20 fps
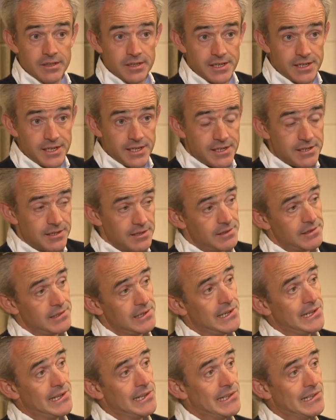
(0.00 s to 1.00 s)
I did.
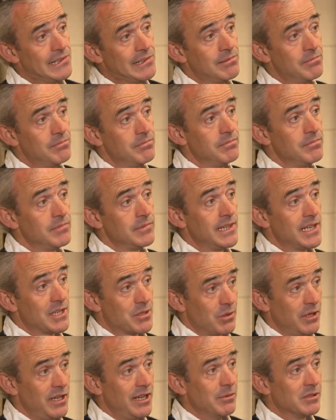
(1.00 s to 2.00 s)
Um,
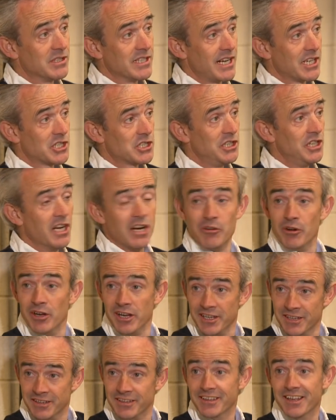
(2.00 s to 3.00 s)
that's why was like actually not
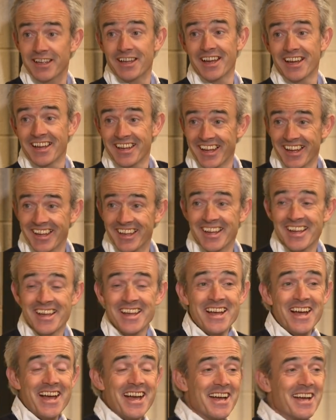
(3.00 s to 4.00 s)
riding. Yeah.
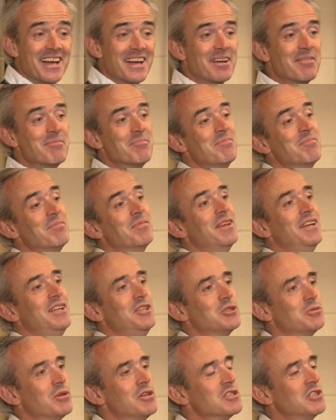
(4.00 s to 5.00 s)
Yeah. um, he
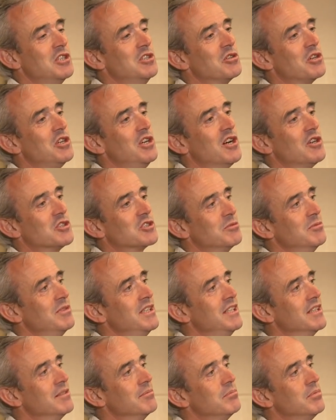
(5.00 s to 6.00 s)
just wasn't a lucky horse for
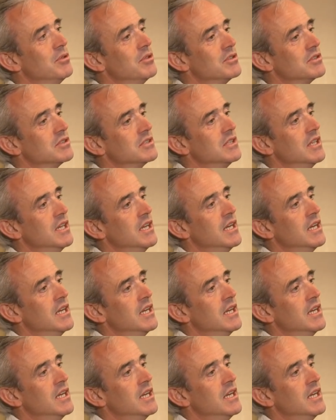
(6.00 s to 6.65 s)
me. But